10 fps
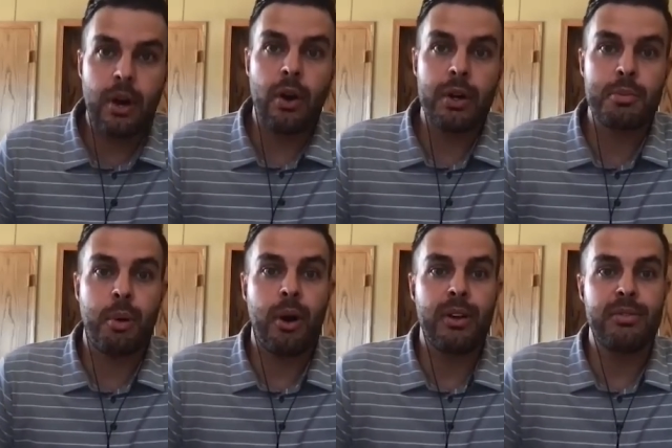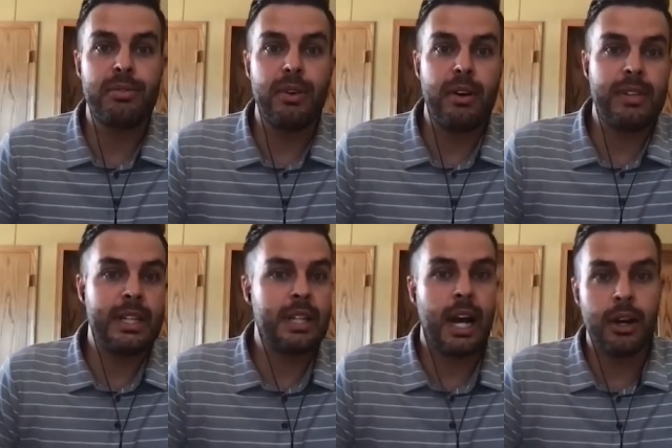the hardest part of of
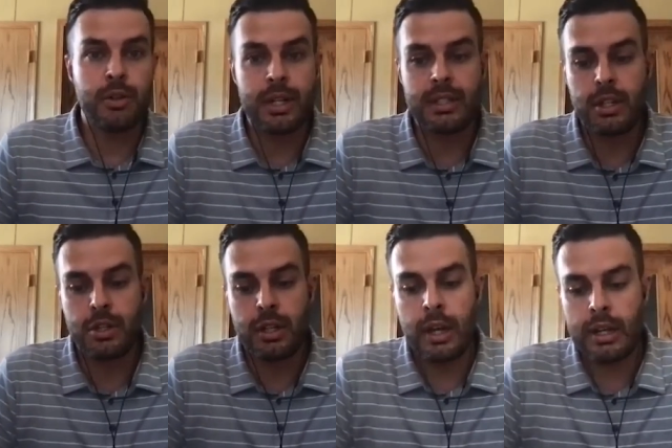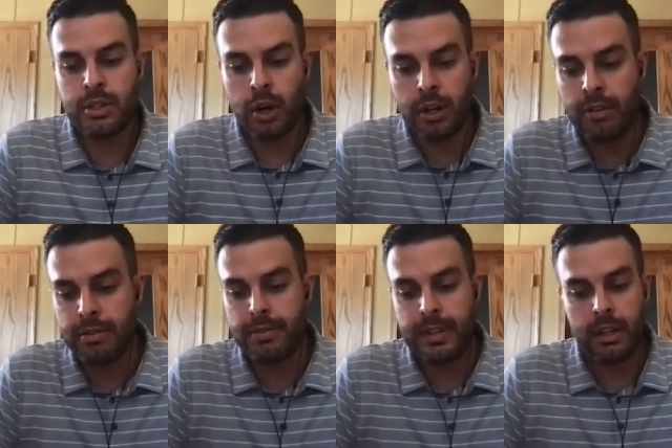the entire transition. I started
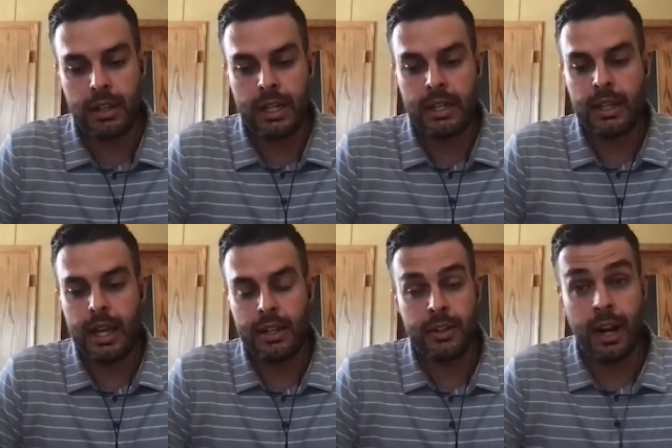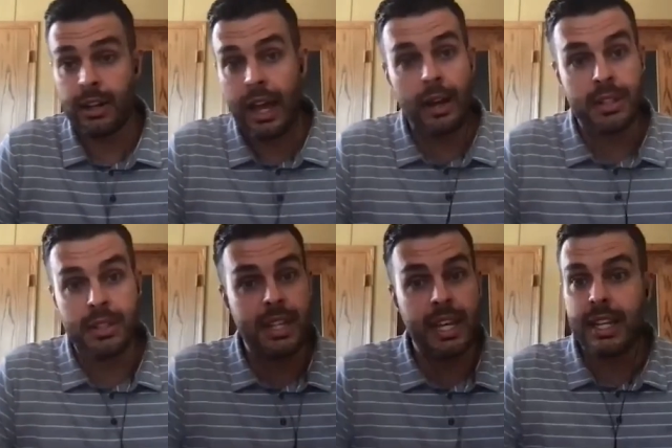off at Fidelity, and you're not allowed to
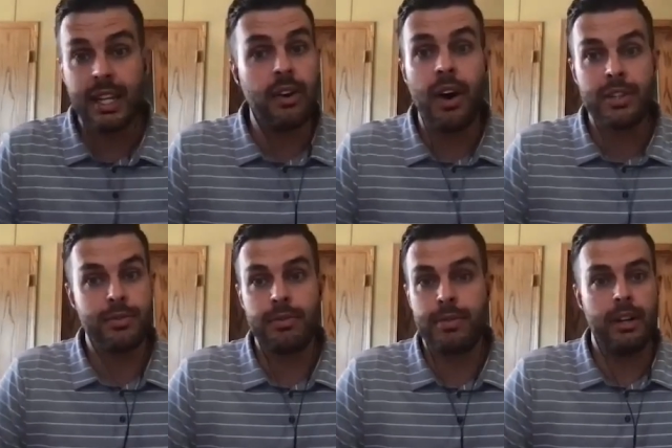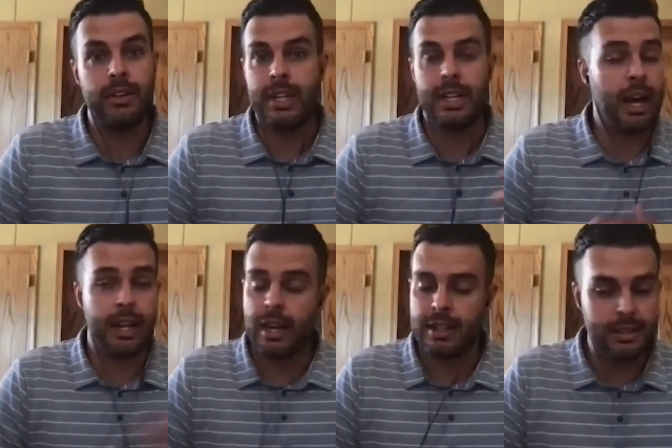take any clients from Fidelity, and I,
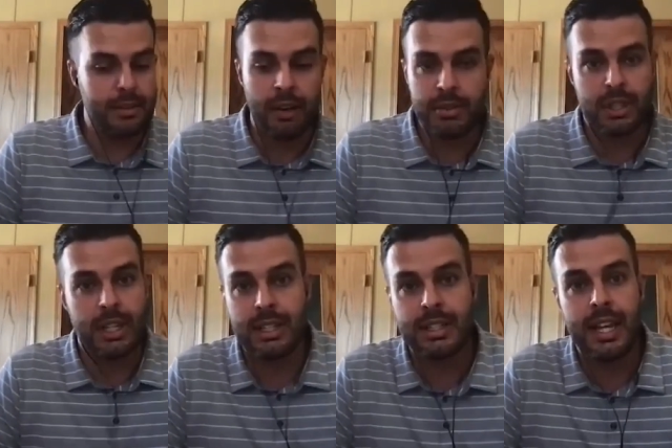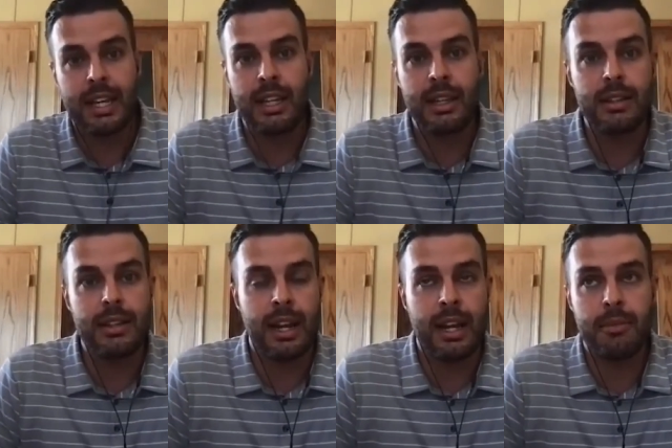I obviously didn't take any
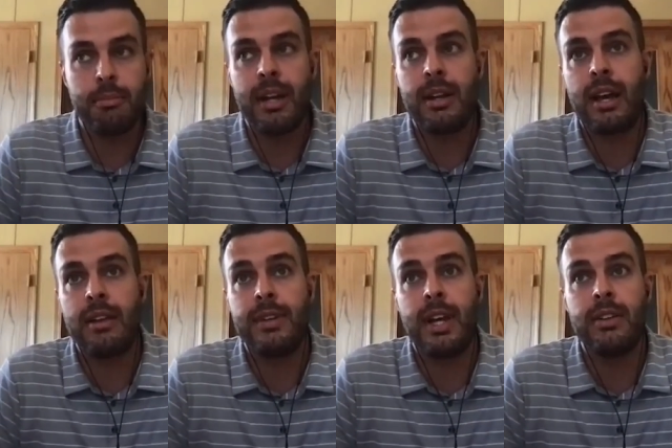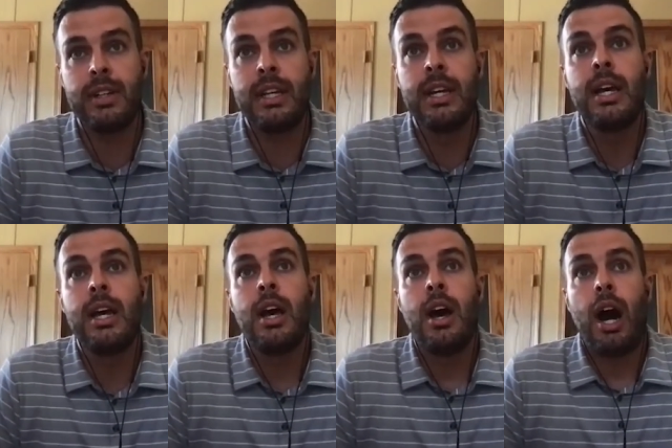that I had met at Fidelity.
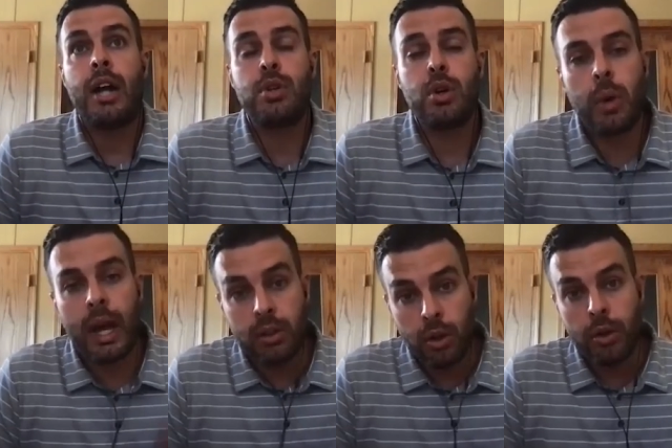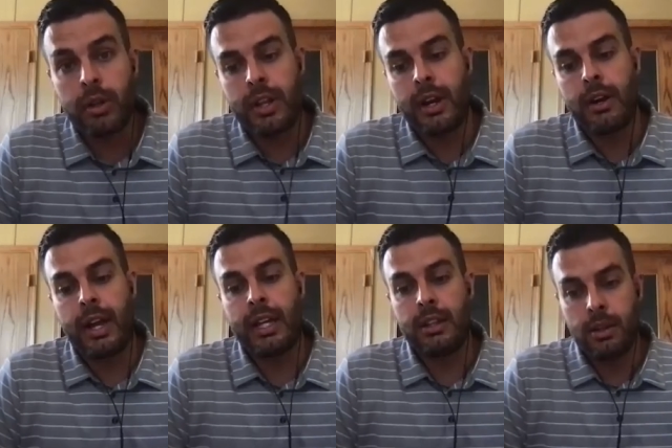I took what I learned there
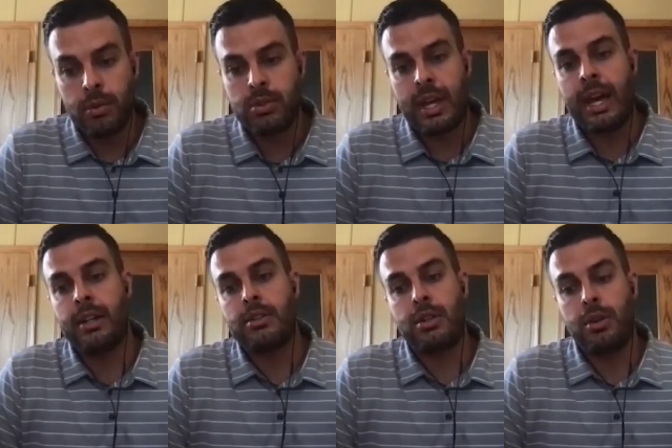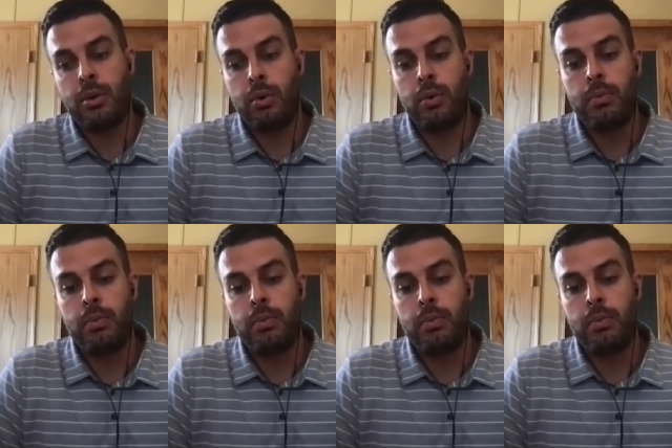and used that to